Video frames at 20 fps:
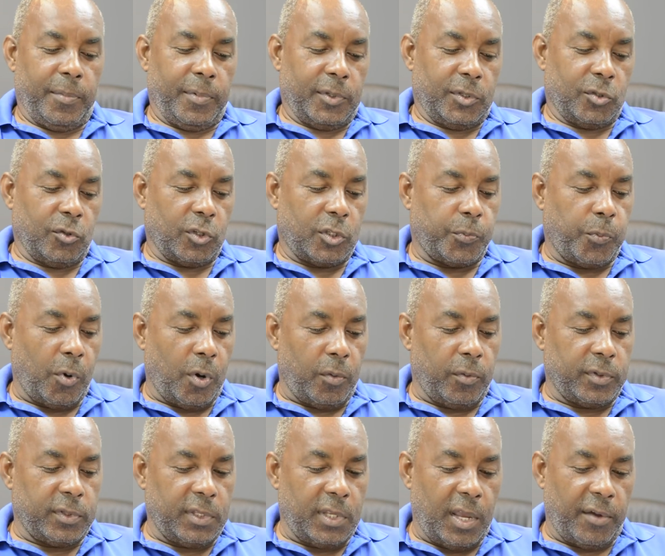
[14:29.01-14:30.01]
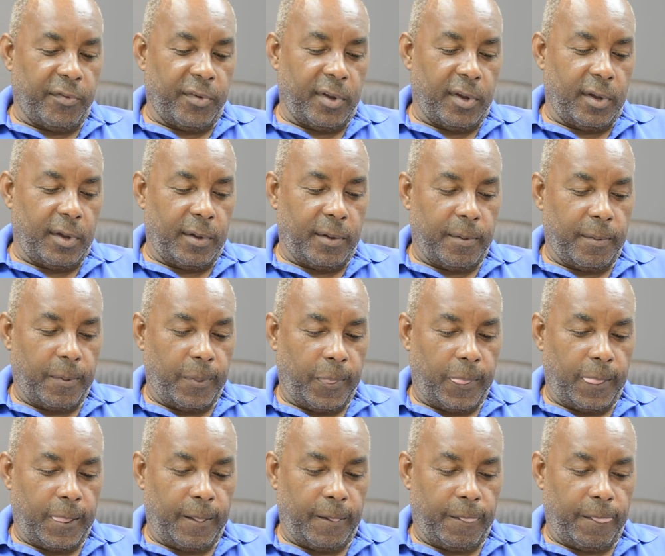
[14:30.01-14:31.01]
So sport was never.
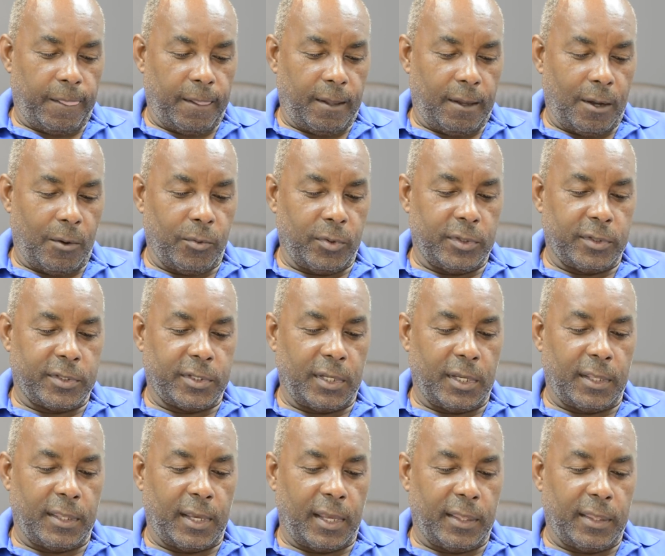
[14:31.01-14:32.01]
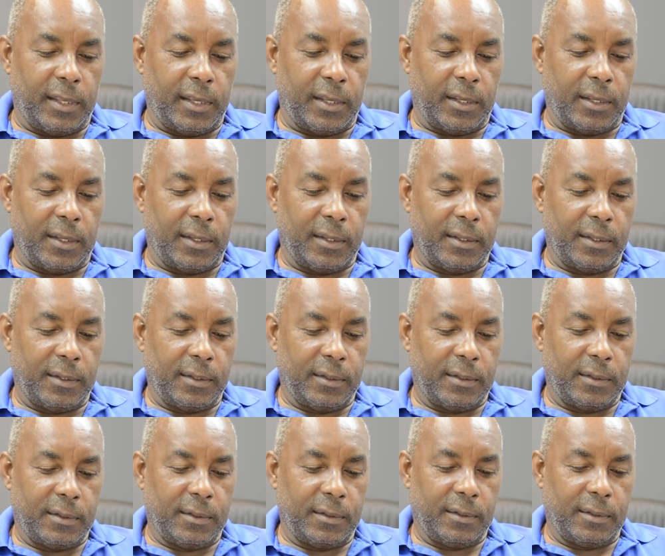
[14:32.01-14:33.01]
I wouldn't say that they
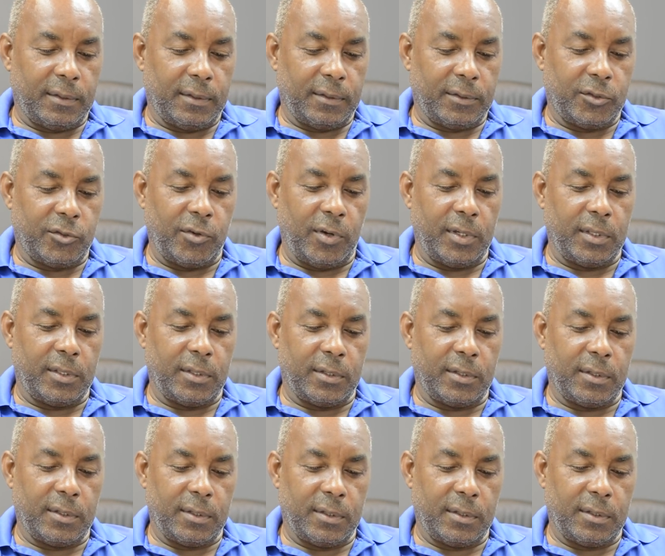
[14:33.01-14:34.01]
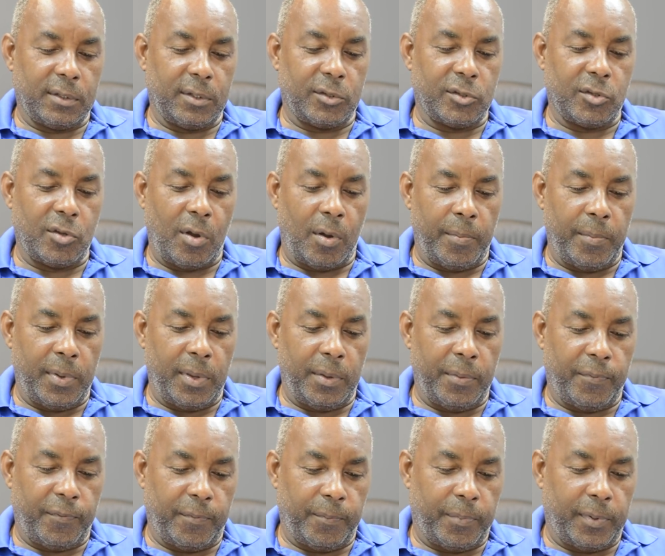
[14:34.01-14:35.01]
tried to, to stop
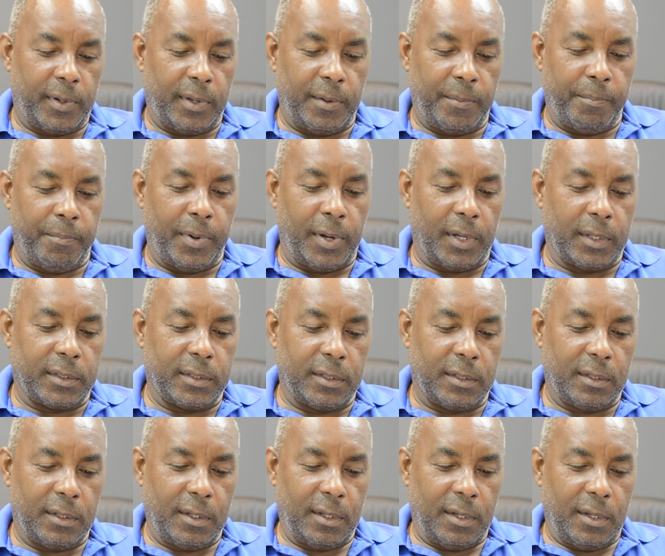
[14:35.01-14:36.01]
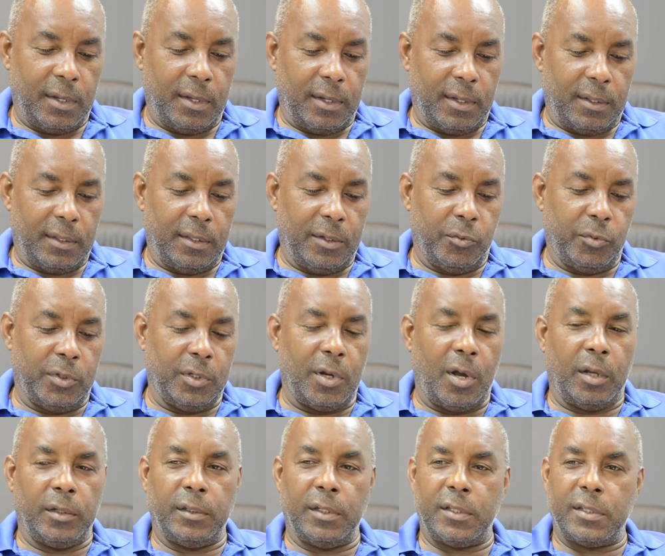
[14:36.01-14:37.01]
me from playing, but they wouldn't
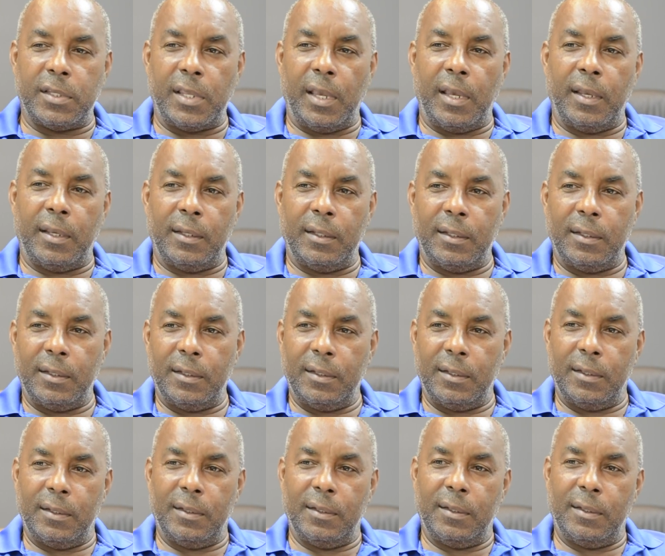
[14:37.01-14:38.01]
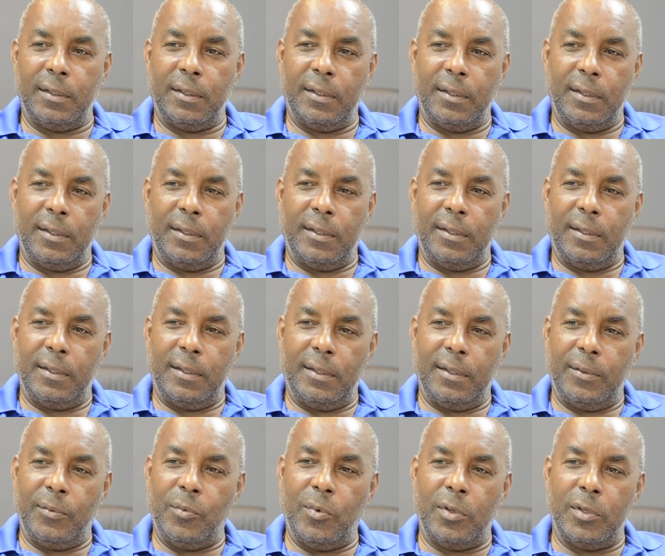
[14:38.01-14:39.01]
understand
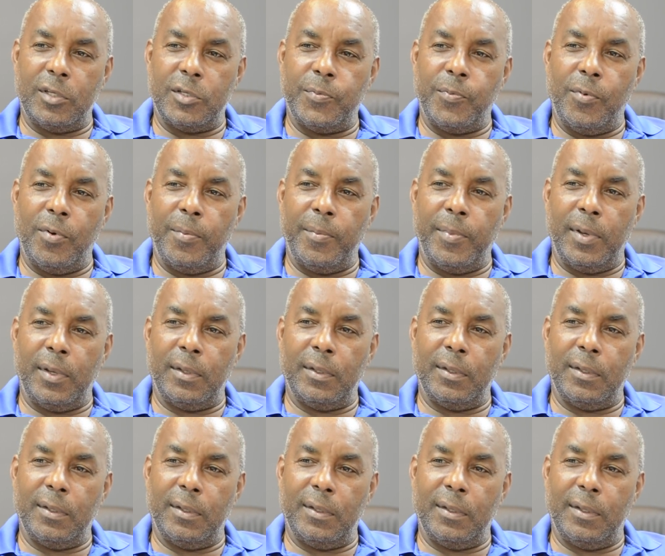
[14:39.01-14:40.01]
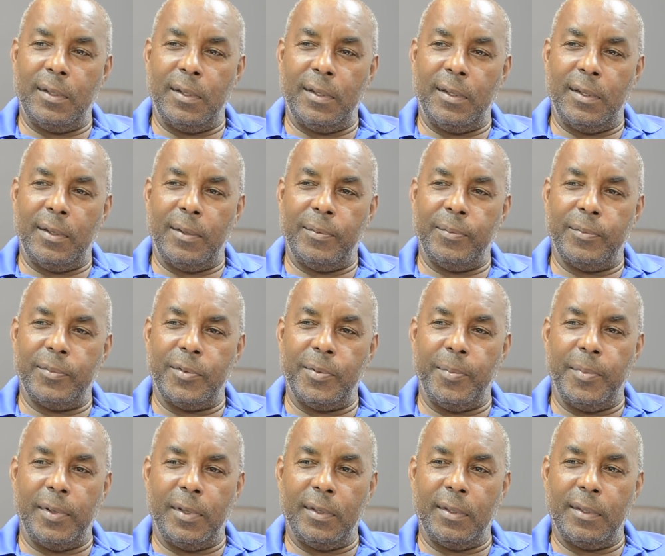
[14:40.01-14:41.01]
what the sport meant um, to
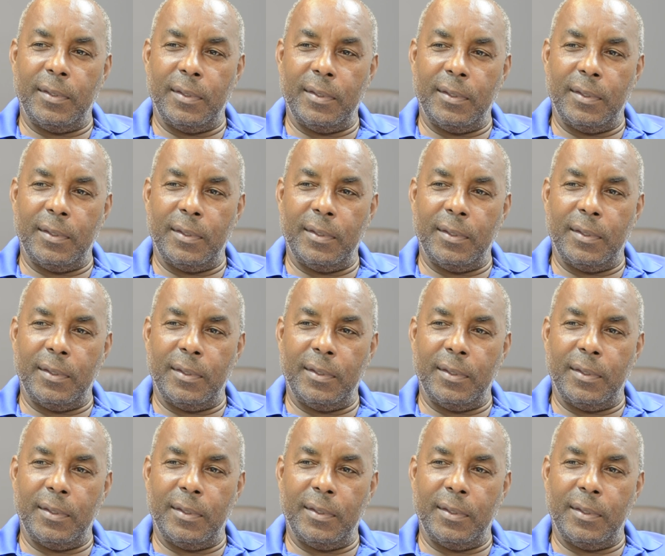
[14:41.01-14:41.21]
me.